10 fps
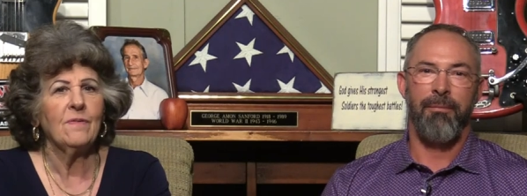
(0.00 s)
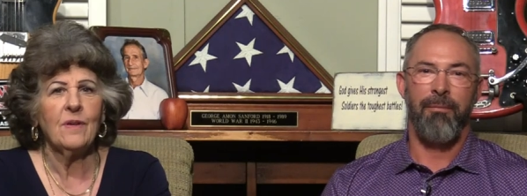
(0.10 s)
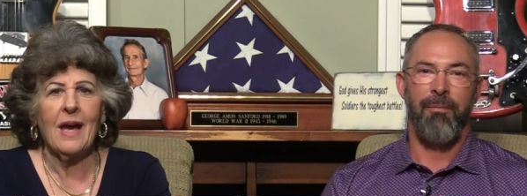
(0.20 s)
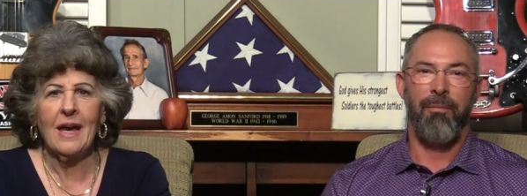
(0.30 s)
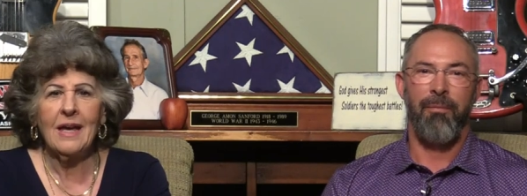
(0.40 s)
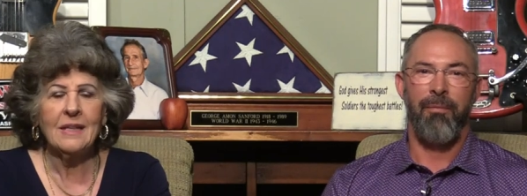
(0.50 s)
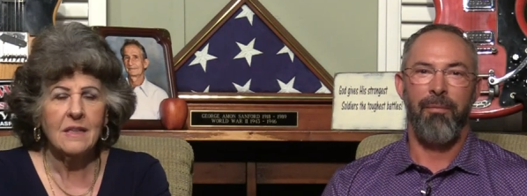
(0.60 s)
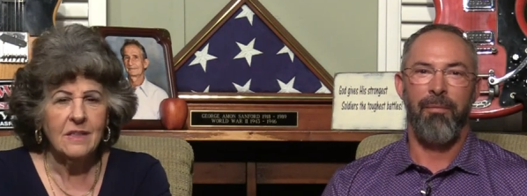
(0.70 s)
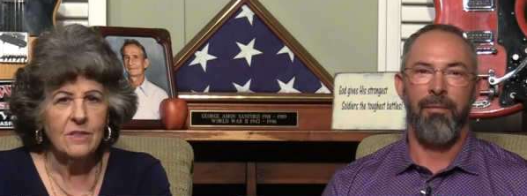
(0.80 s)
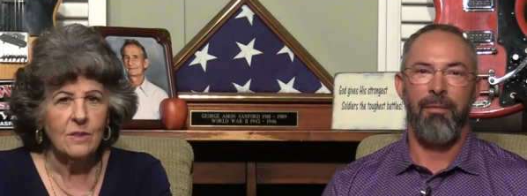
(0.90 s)
Speaker 1: you I had
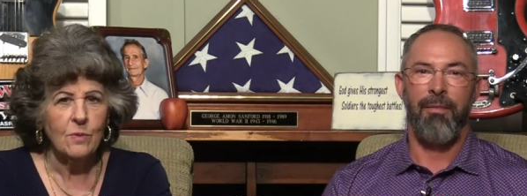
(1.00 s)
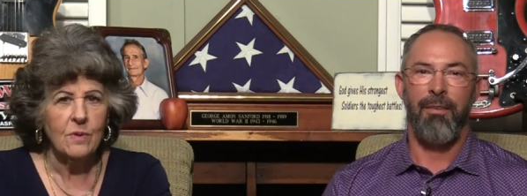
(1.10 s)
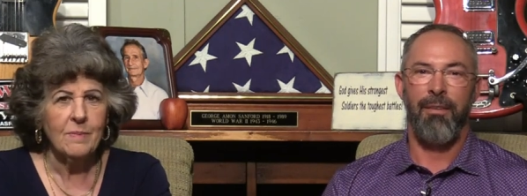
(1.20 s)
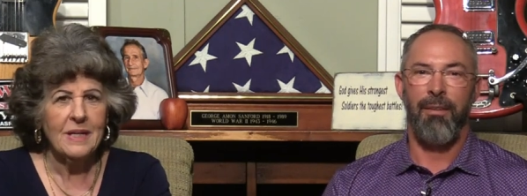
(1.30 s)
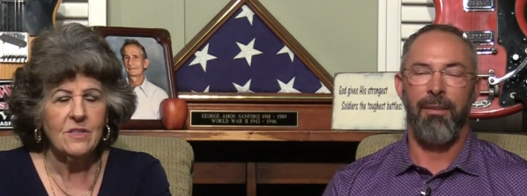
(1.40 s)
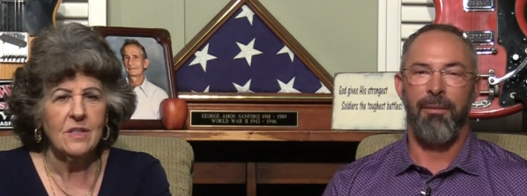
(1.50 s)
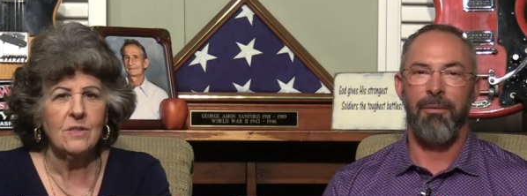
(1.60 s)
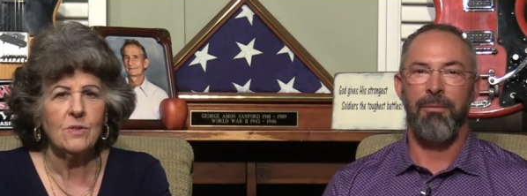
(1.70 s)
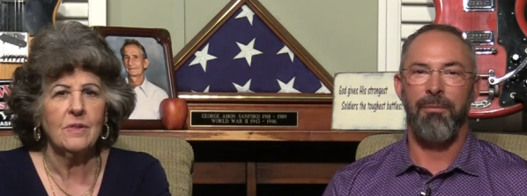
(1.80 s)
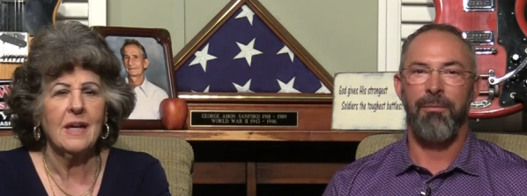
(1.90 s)
lunch at Laura May's
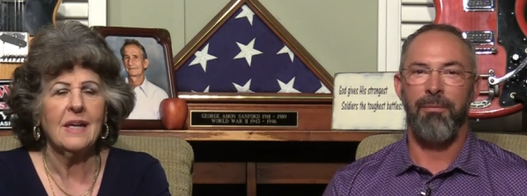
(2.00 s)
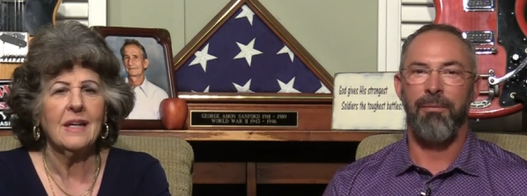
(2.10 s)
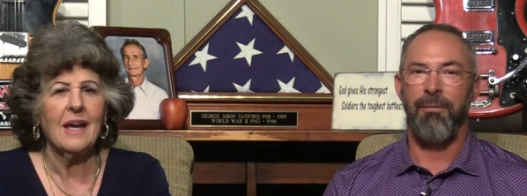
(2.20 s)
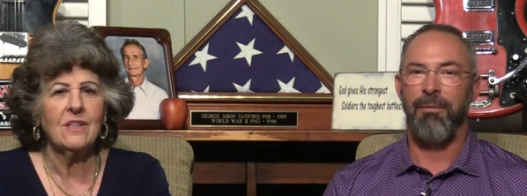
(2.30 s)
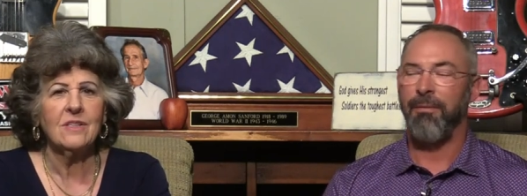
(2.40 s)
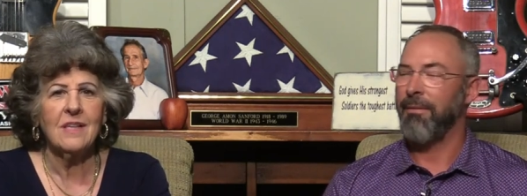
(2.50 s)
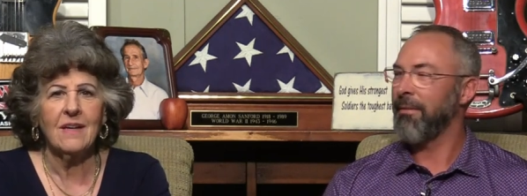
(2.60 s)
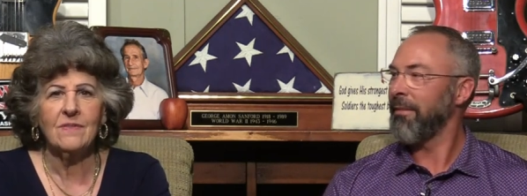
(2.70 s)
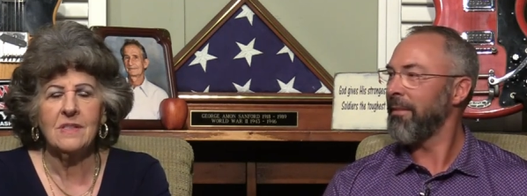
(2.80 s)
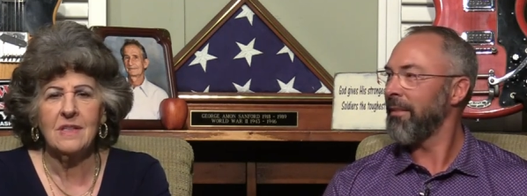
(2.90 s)
yesterday and I just
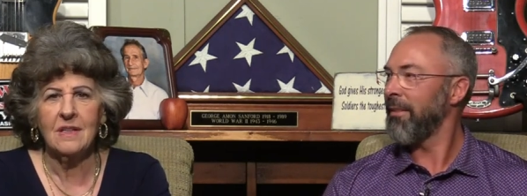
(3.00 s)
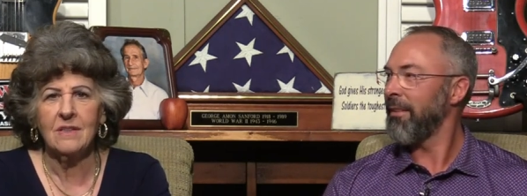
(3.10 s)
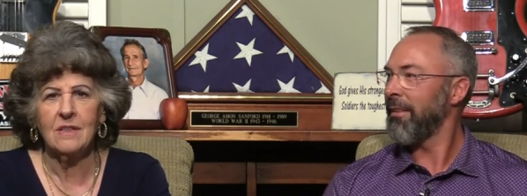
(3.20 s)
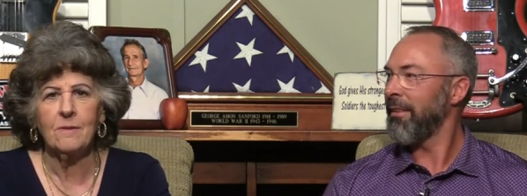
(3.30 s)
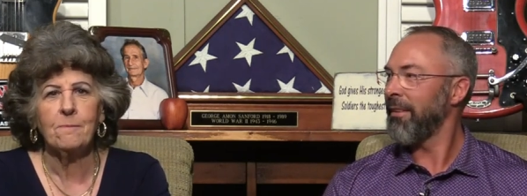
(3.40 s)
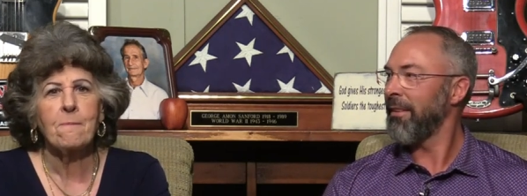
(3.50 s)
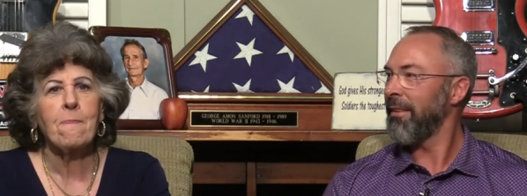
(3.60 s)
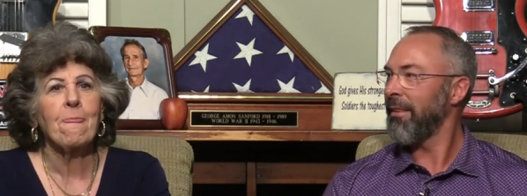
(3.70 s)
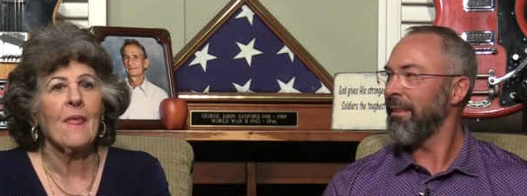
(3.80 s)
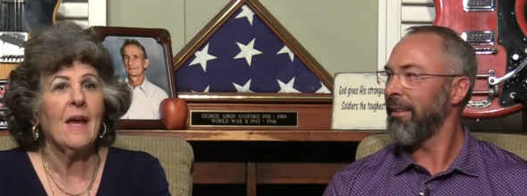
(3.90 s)
have to tell you,
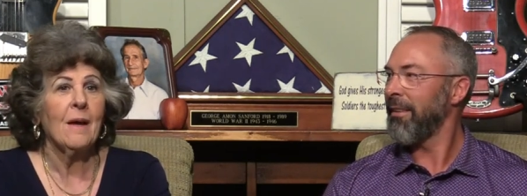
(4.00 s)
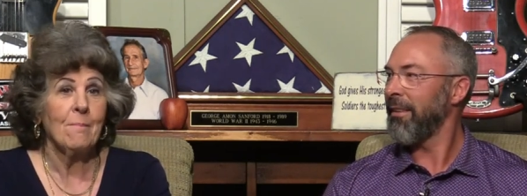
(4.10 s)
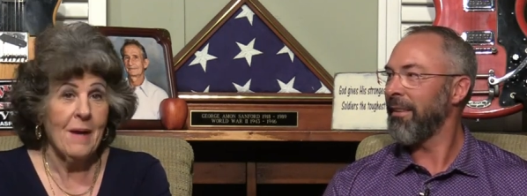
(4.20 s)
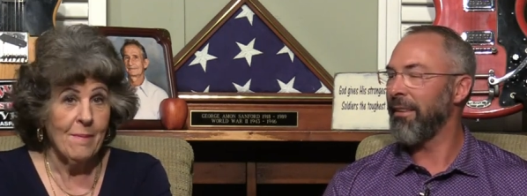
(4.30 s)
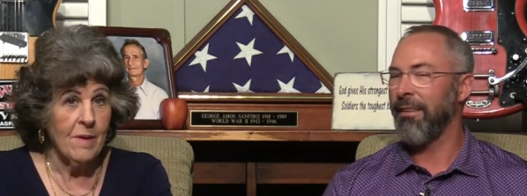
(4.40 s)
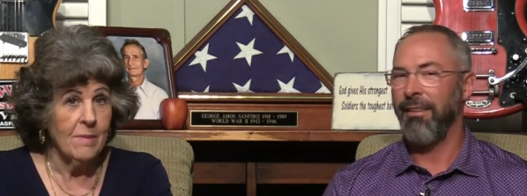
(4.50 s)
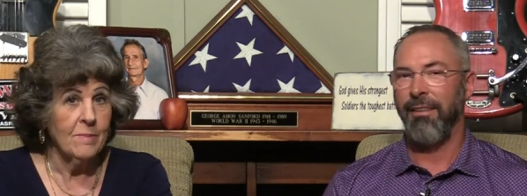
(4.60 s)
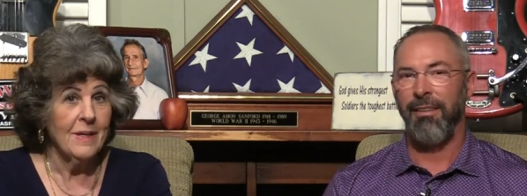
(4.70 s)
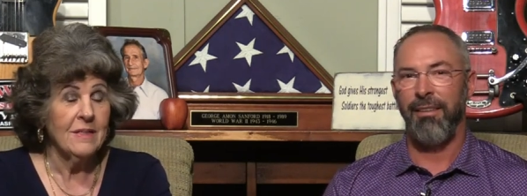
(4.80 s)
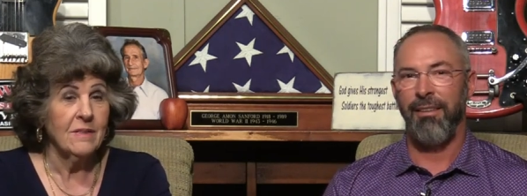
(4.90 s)
my mama
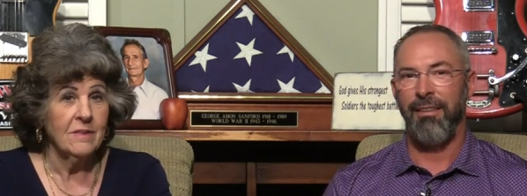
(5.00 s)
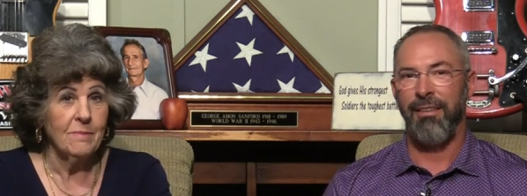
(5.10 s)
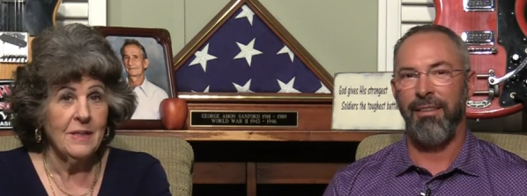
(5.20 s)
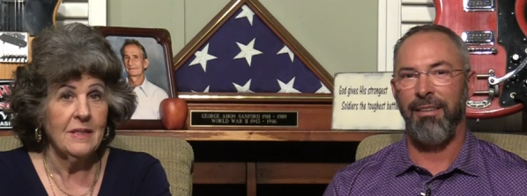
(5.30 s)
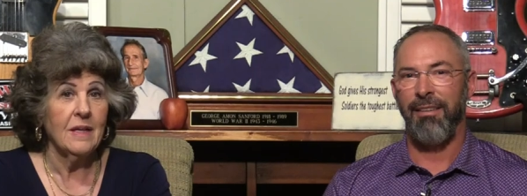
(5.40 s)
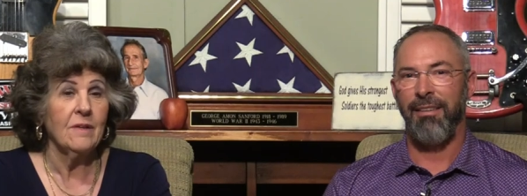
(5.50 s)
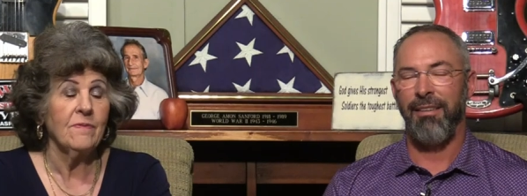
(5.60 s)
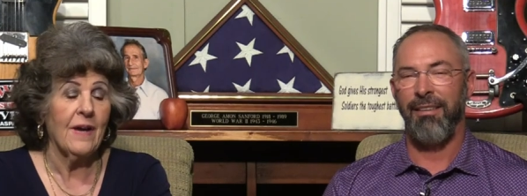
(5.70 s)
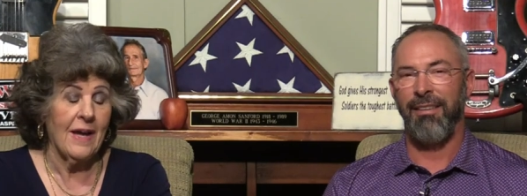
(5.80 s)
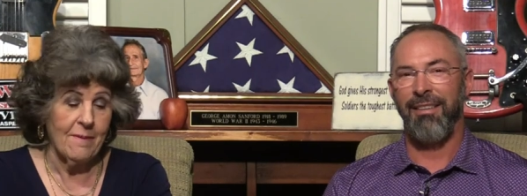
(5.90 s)
made good meatloaf,
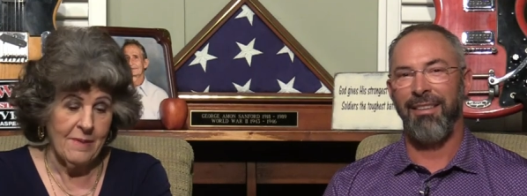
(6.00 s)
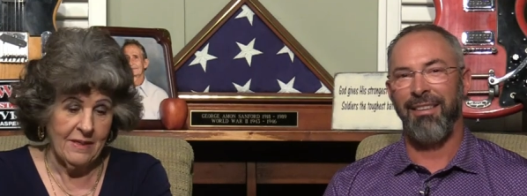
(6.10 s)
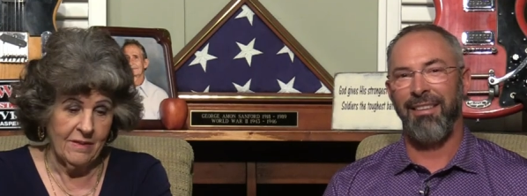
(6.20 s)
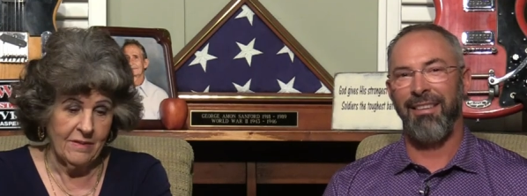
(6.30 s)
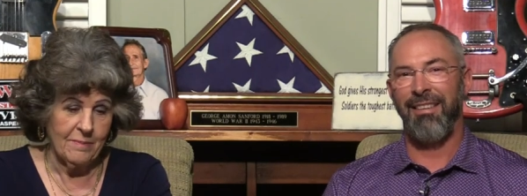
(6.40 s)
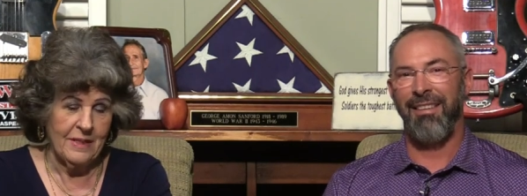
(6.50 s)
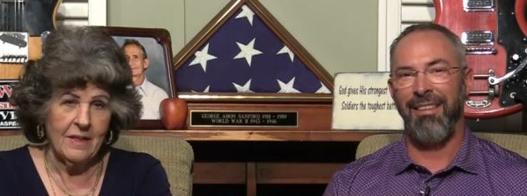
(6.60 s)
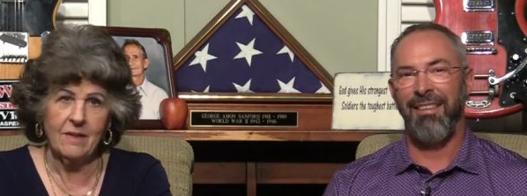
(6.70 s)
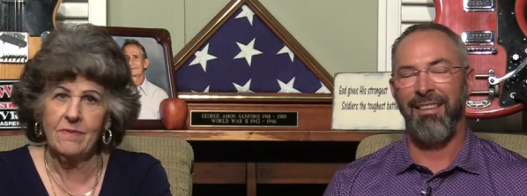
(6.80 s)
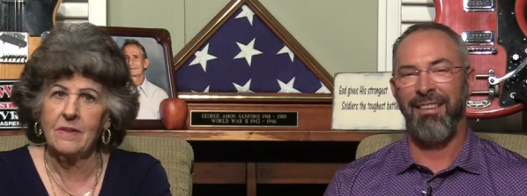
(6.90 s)
I make good
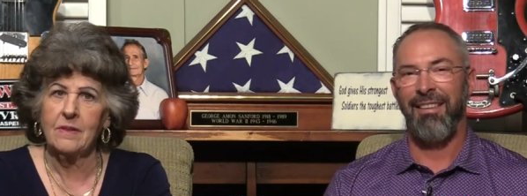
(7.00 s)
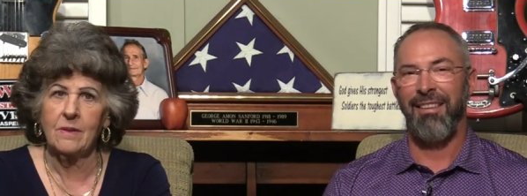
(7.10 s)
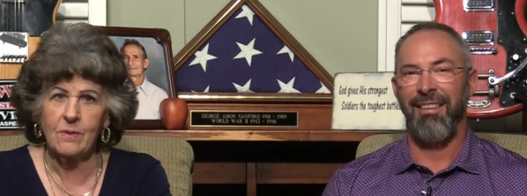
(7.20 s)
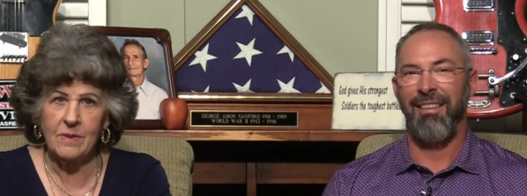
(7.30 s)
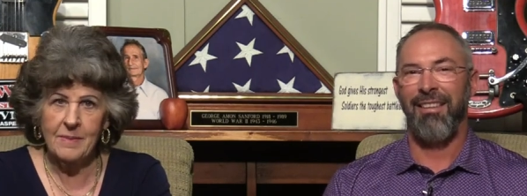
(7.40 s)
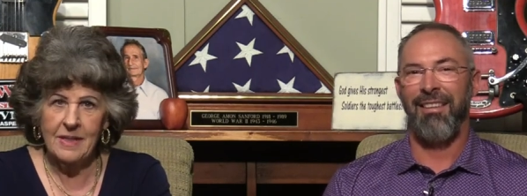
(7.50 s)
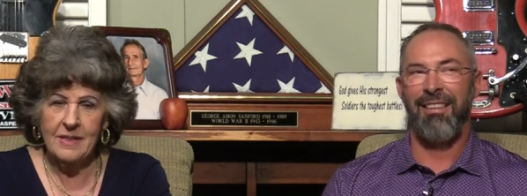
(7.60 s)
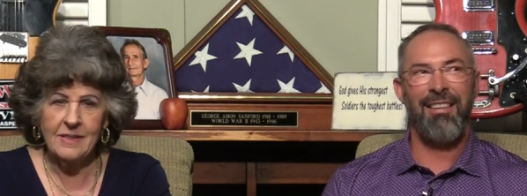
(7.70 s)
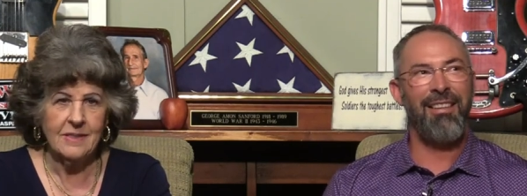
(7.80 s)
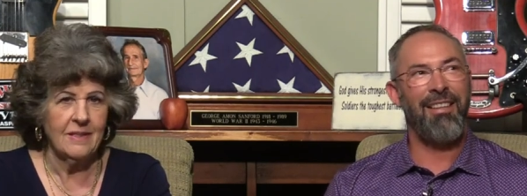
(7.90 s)
meatloaf. Laura
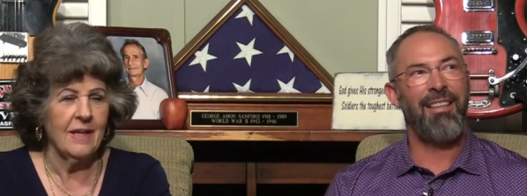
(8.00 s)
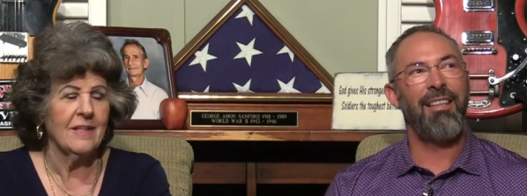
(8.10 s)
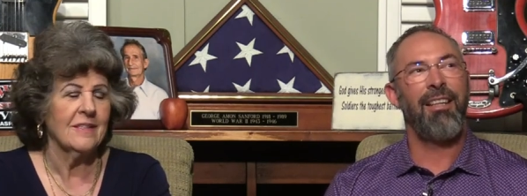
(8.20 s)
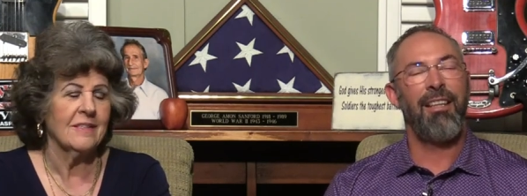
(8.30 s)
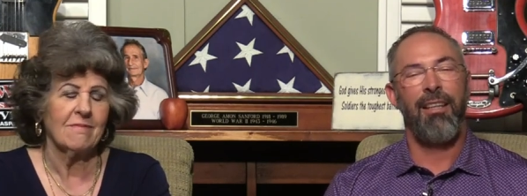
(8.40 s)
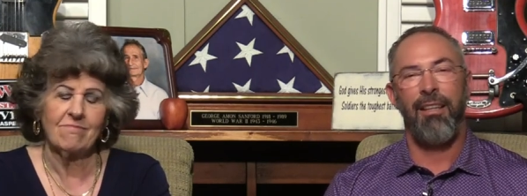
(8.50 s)
Mays has